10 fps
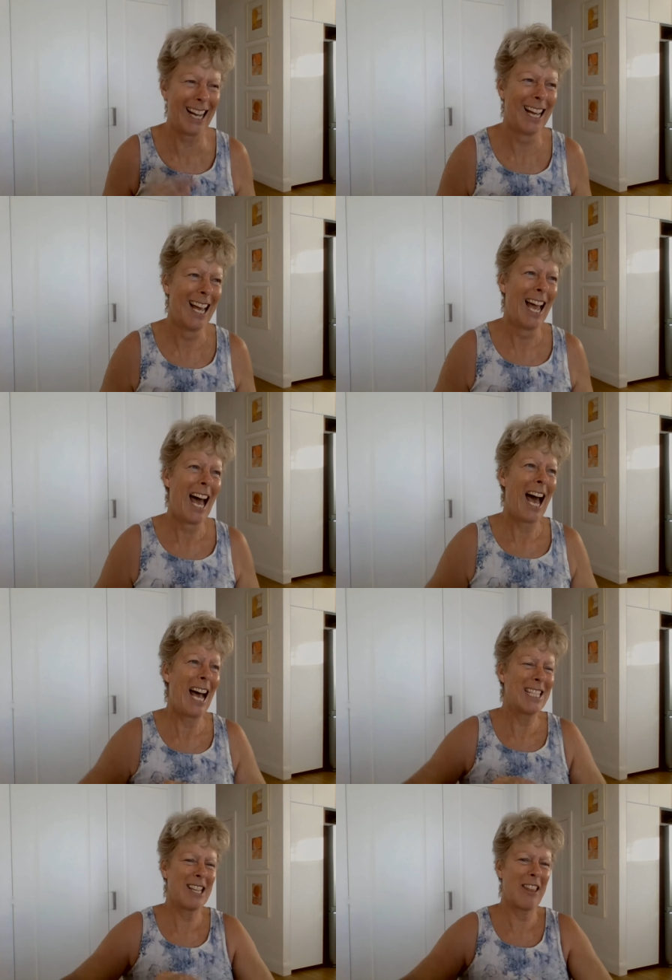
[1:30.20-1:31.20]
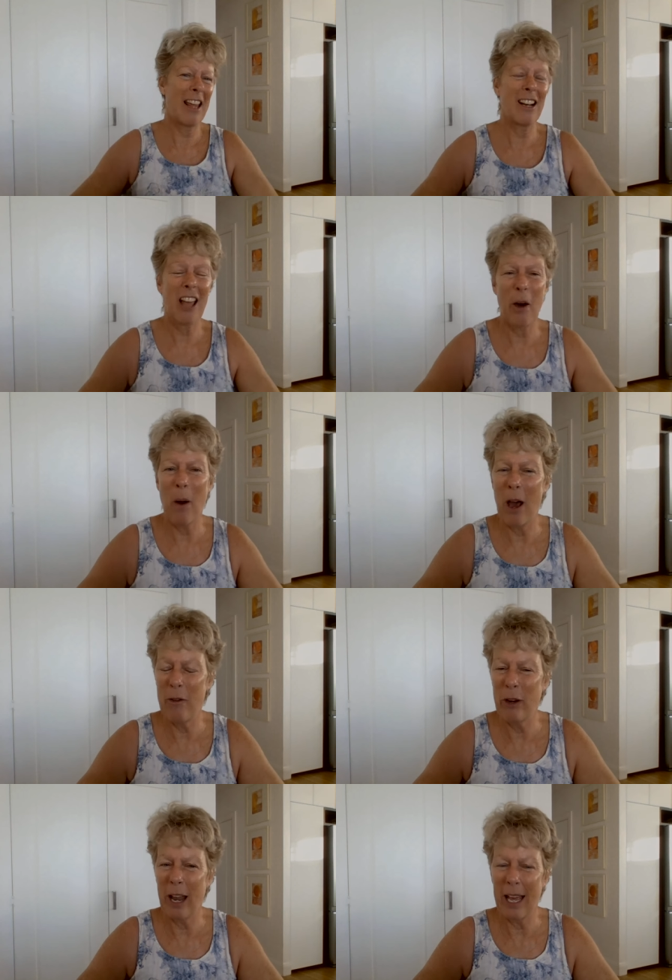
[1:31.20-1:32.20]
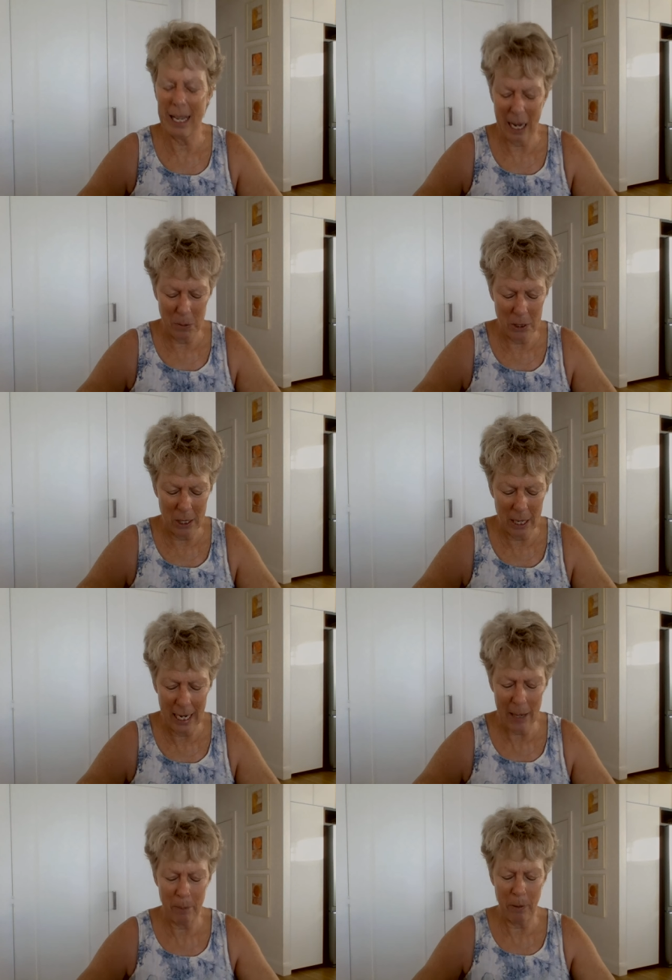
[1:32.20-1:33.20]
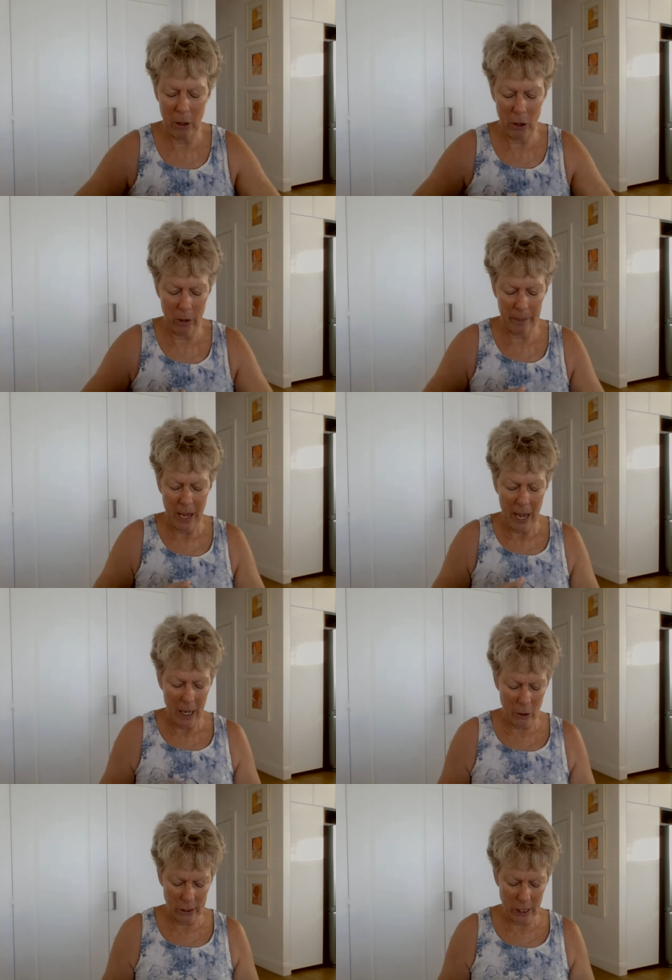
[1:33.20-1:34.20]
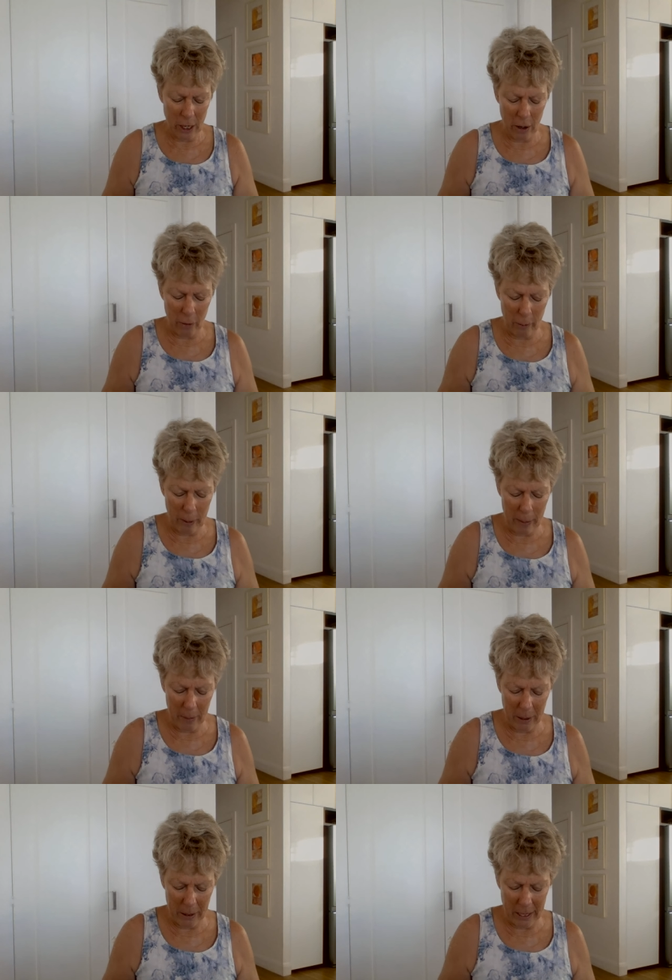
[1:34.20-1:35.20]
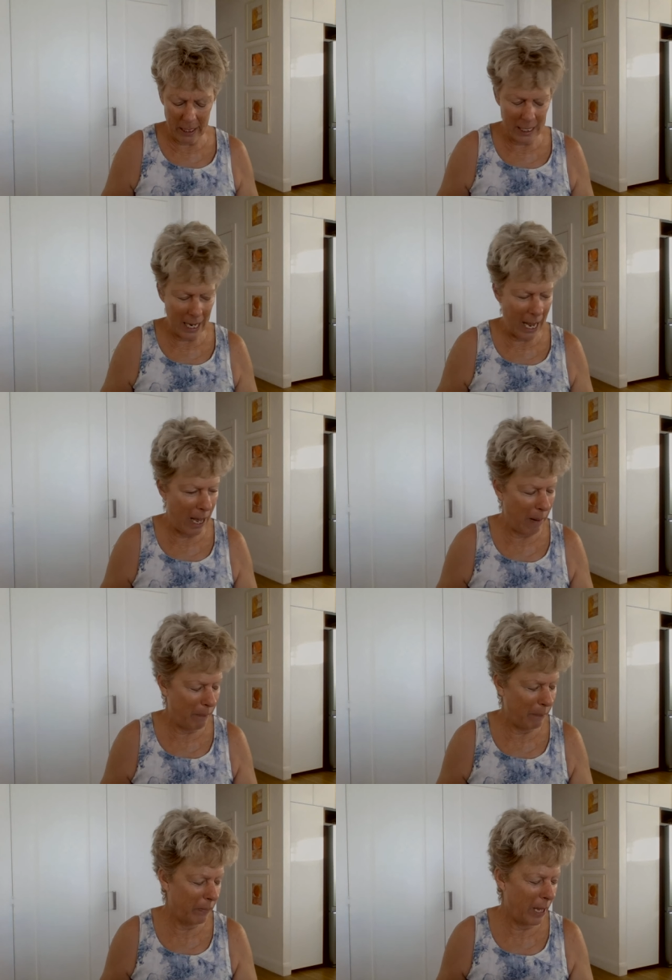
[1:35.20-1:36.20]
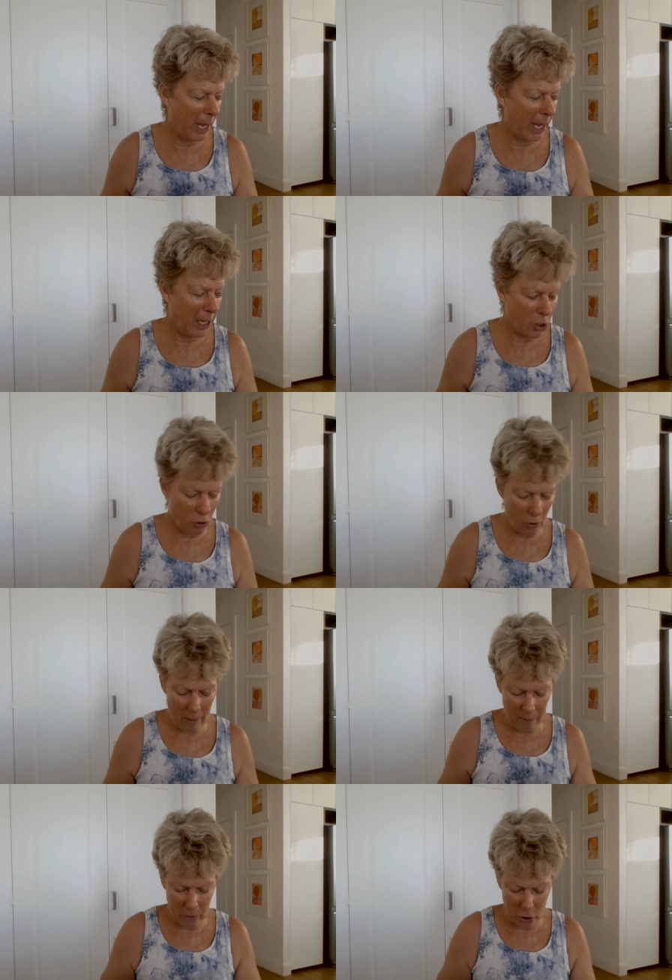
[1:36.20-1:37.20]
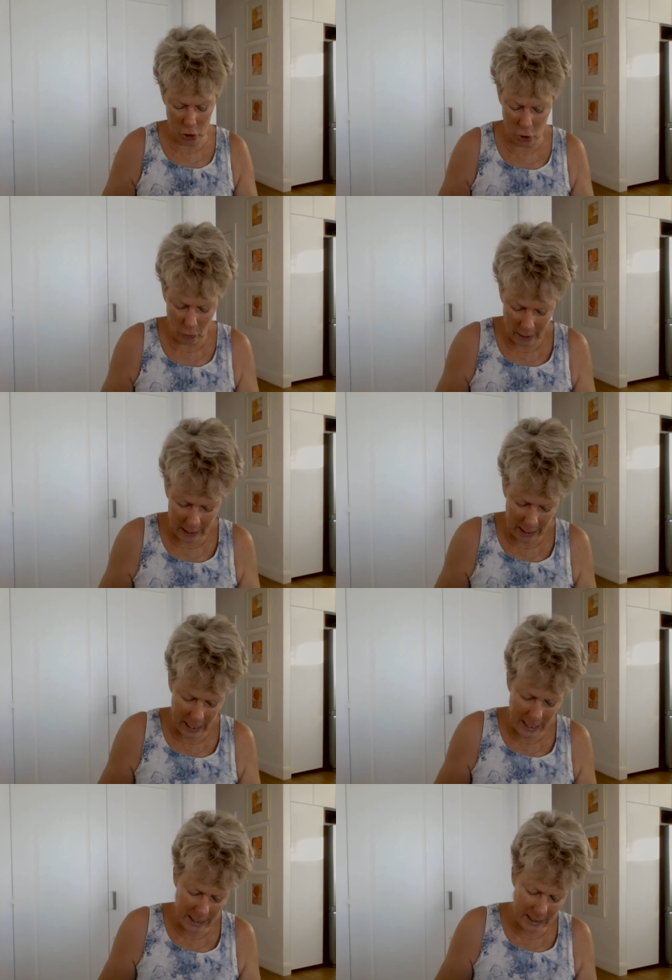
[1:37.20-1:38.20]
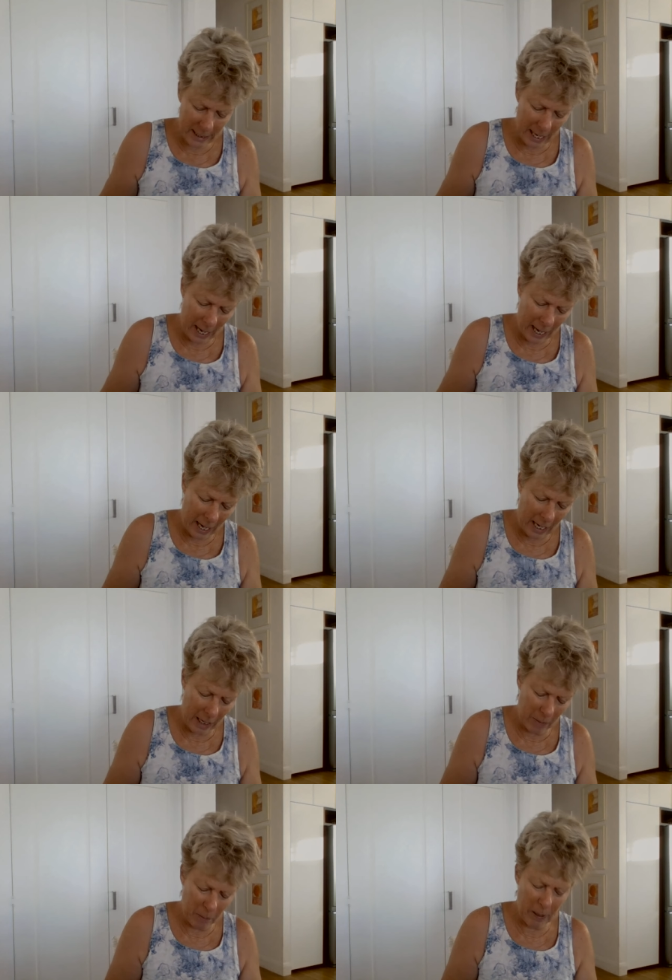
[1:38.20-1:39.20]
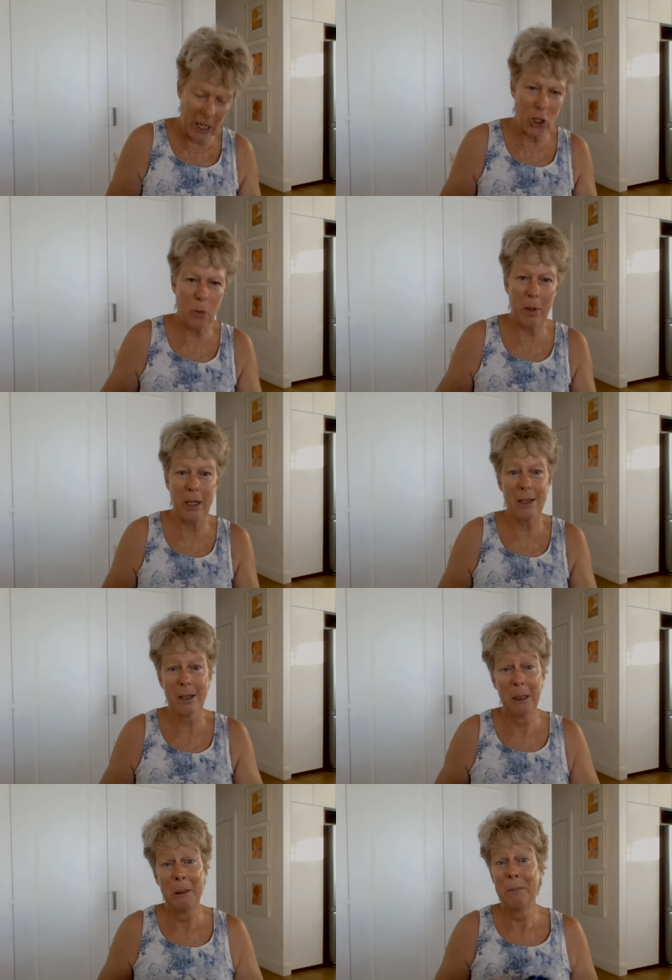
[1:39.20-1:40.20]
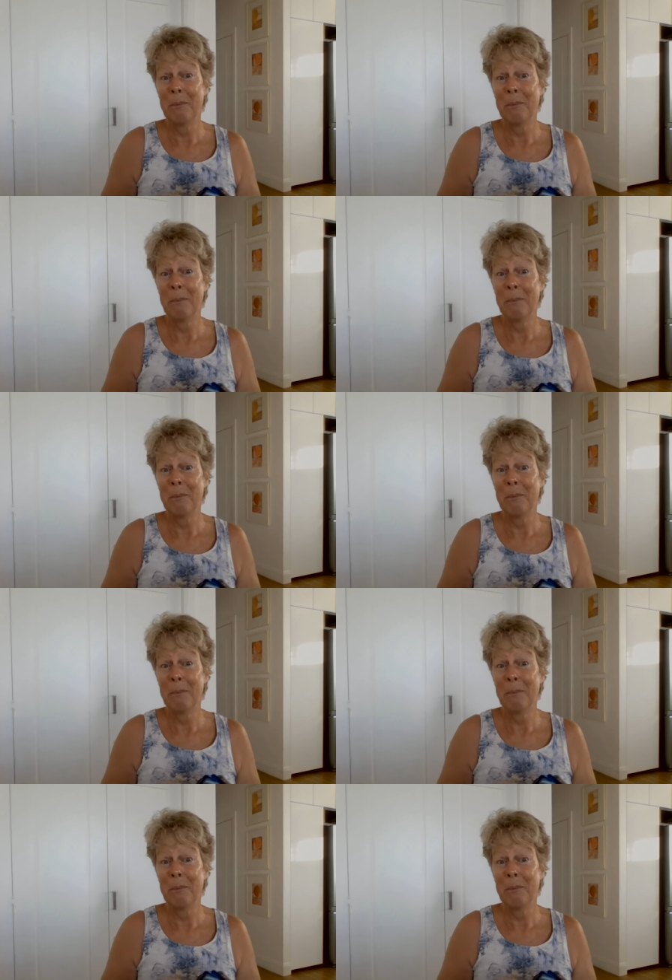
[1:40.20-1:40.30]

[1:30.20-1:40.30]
uh, so that'll go over like an absolute lead balloon. And also got to remember that um, uh, Trump, during his uh, impeachment